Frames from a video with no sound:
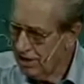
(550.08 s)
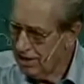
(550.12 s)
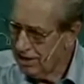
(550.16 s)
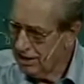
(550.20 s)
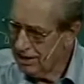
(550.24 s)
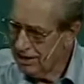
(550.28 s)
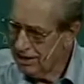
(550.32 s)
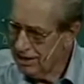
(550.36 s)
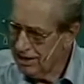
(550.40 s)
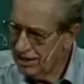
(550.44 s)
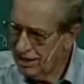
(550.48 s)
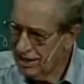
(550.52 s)

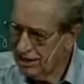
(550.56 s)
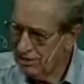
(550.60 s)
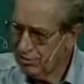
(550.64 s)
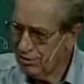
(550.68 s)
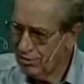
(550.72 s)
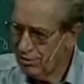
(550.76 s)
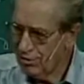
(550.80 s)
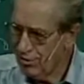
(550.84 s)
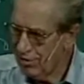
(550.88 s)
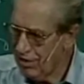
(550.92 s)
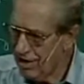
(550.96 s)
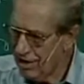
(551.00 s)
it not
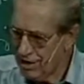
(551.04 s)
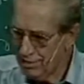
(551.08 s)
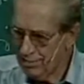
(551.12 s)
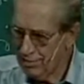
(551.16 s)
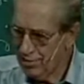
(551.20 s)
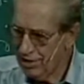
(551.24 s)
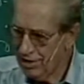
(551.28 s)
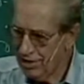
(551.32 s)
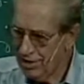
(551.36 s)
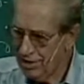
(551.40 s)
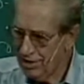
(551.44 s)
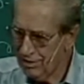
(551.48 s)

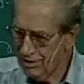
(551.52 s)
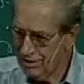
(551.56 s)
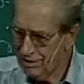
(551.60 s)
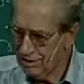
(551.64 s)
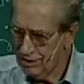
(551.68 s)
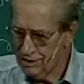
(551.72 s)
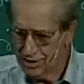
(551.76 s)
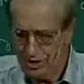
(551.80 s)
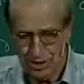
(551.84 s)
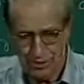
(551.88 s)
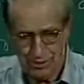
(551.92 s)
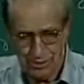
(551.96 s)
robbery or
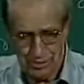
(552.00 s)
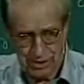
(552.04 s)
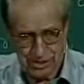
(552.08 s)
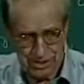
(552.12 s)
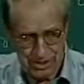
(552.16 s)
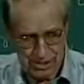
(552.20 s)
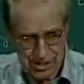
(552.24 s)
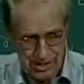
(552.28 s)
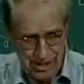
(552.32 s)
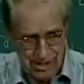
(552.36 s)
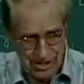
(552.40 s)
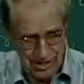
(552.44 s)
something
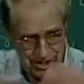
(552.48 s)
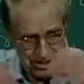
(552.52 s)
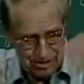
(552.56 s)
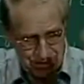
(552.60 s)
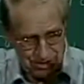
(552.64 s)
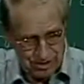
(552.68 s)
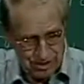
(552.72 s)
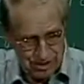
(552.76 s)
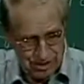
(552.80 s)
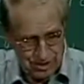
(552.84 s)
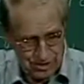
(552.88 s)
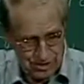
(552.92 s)
that he
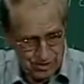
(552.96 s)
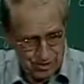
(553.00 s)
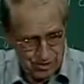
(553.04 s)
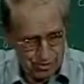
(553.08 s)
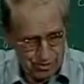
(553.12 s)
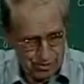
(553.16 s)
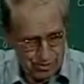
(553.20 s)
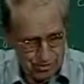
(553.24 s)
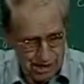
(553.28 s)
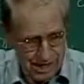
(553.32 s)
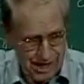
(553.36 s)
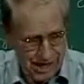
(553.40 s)
could just
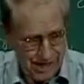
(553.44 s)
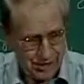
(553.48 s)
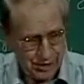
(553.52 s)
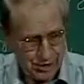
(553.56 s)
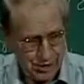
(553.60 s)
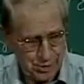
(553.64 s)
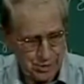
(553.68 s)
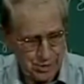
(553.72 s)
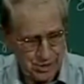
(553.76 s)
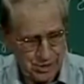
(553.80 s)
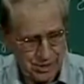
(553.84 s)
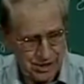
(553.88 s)

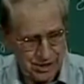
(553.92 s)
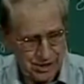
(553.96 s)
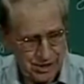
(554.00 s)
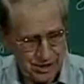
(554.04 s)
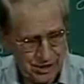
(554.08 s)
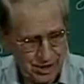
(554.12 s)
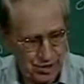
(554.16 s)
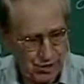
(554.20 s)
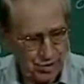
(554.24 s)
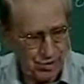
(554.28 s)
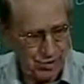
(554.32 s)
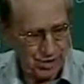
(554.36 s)
grasp because
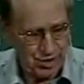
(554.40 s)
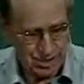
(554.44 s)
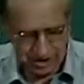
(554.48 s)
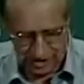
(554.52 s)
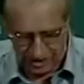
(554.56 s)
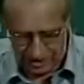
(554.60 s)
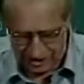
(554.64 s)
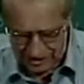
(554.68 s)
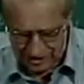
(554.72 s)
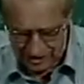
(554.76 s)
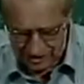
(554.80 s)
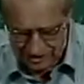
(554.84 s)
he wanted
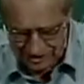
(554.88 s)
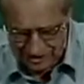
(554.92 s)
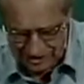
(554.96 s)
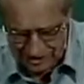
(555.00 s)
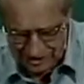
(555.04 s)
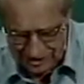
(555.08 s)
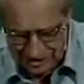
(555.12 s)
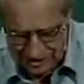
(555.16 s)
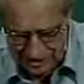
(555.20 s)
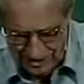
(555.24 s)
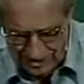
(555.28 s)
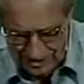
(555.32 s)
it
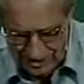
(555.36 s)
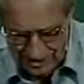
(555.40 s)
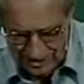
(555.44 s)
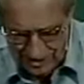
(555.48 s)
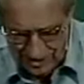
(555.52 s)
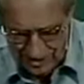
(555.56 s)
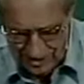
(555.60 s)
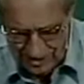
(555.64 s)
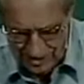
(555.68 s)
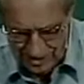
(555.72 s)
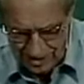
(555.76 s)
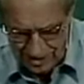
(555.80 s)

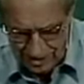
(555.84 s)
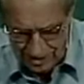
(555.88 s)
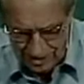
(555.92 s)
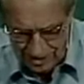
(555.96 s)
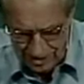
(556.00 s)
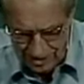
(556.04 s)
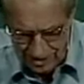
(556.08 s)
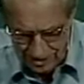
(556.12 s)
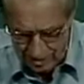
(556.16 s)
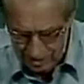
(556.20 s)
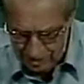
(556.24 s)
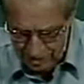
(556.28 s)

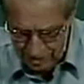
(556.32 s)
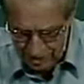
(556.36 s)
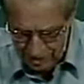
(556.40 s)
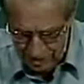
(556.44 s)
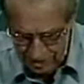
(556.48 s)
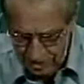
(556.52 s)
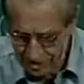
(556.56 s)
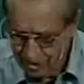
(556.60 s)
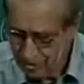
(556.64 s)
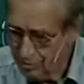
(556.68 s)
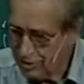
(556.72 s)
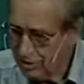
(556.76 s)
to be
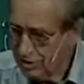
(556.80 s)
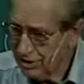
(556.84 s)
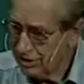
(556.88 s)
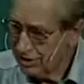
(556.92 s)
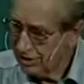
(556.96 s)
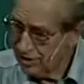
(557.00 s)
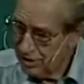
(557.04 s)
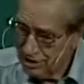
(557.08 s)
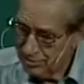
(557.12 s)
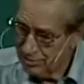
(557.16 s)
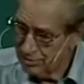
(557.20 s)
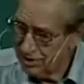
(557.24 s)
equal with
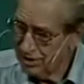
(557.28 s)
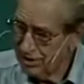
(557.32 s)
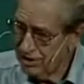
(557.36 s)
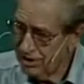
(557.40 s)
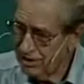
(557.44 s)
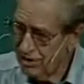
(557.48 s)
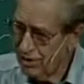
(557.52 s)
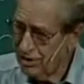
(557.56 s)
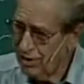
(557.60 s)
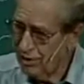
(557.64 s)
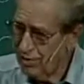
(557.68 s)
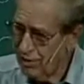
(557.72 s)
God
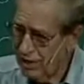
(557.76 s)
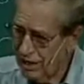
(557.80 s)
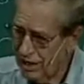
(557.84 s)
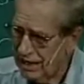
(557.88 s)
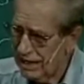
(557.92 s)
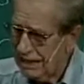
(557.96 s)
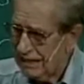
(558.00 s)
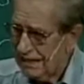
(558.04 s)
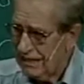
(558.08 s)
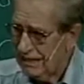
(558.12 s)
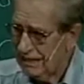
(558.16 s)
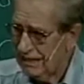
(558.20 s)
because he
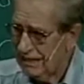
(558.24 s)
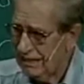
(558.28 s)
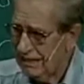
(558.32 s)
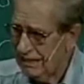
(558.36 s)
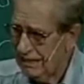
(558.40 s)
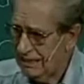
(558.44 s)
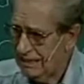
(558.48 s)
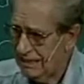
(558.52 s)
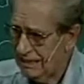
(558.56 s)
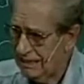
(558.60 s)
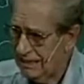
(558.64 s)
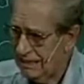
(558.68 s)
was.
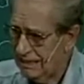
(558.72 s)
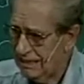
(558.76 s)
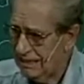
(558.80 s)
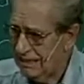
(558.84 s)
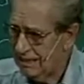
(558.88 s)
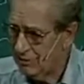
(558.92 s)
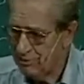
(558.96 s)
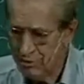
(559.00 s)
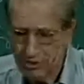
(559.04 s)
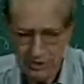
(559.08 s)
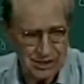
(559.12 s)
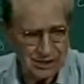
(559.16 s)

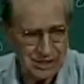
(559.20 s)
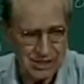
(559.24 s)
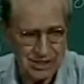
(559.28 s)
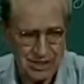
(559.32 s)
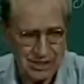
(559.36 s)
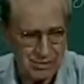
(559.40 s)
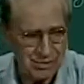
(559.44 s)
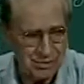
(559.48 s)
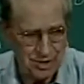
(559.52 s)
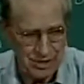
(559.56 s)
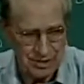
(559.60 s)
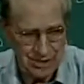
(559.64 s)
It wasn't
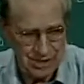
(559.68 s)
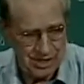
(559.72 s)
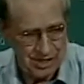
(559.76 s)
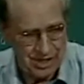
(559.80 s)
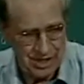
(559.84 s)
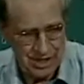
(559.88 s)
something that he